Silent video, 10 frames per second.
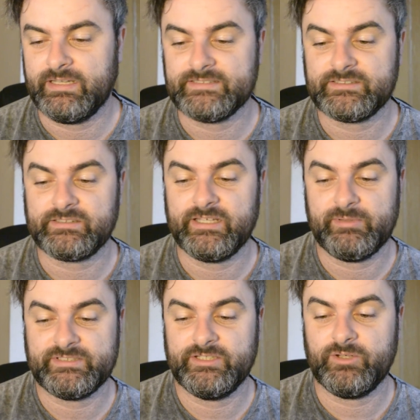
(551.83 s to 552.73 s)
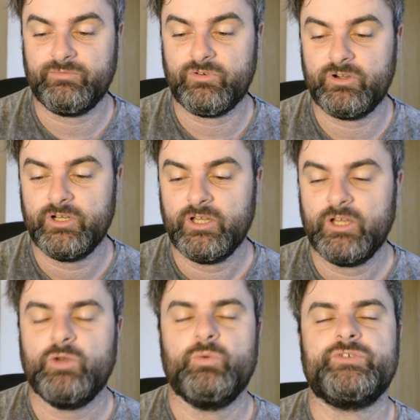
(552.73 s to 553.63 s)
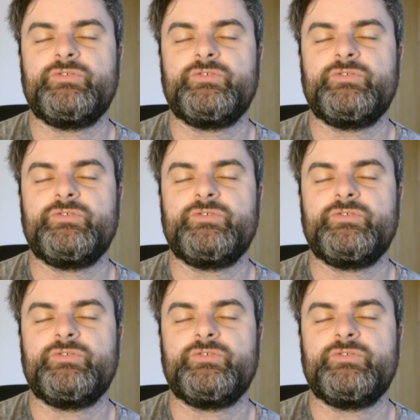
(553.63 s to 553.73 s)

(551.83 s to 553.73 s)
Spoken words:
The last game I stayed up for was